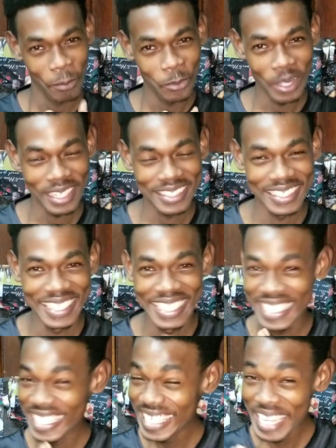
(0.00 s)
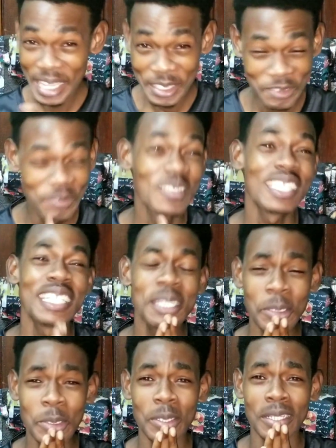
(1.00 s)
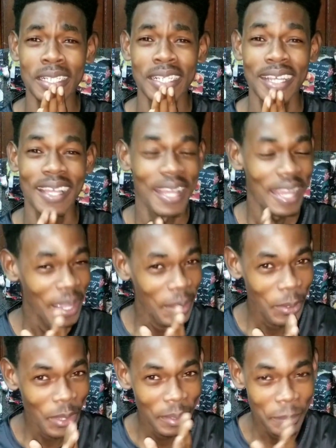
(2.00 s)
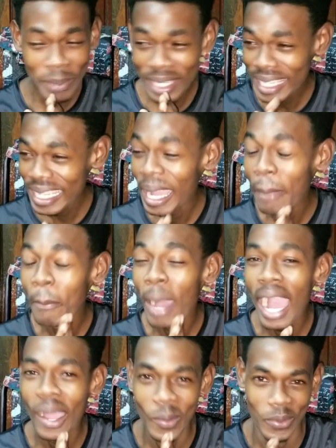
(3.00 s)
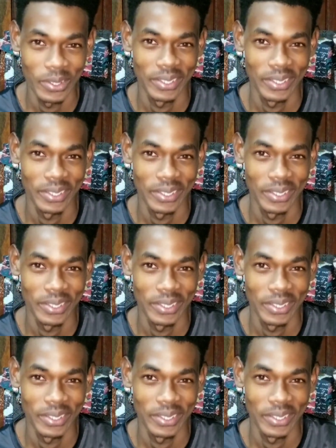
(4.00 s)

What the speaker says: Watch it. The next video gonna be a banger.